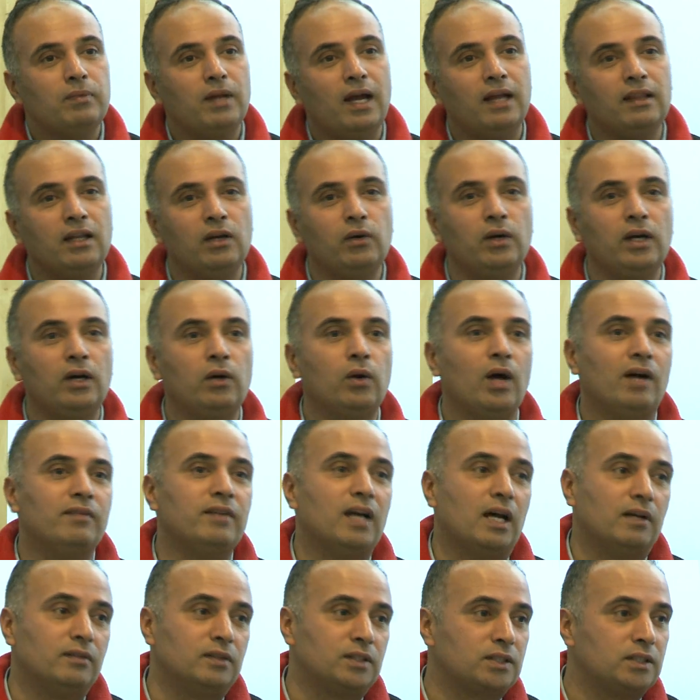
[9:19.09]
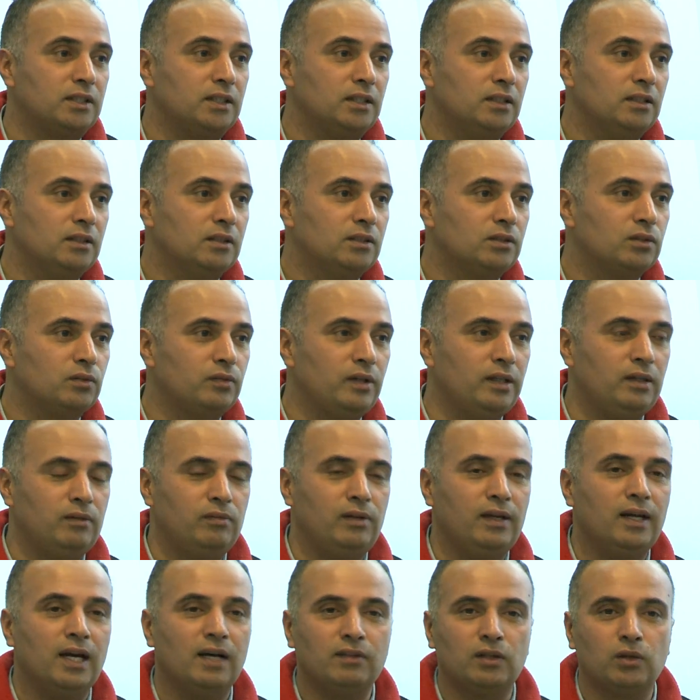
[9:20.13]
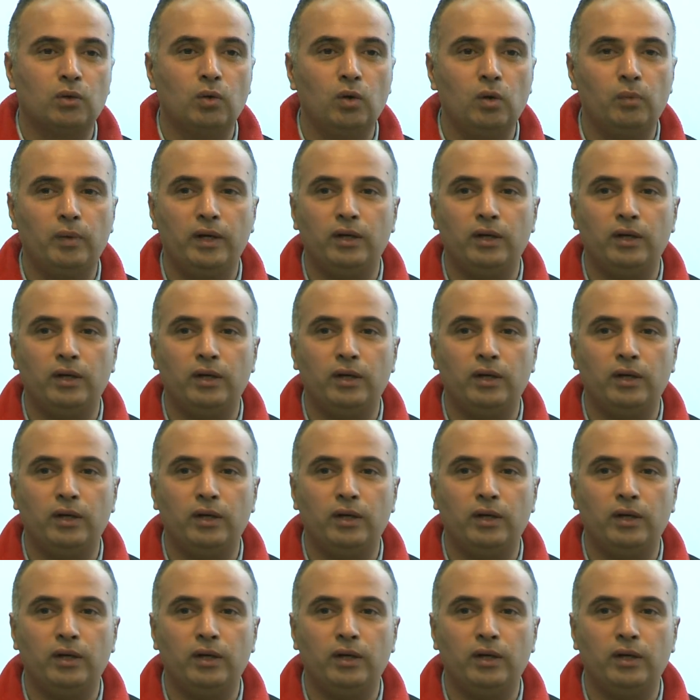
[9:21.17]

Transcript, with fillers: And then you need to have diversity. So we, we have a rule,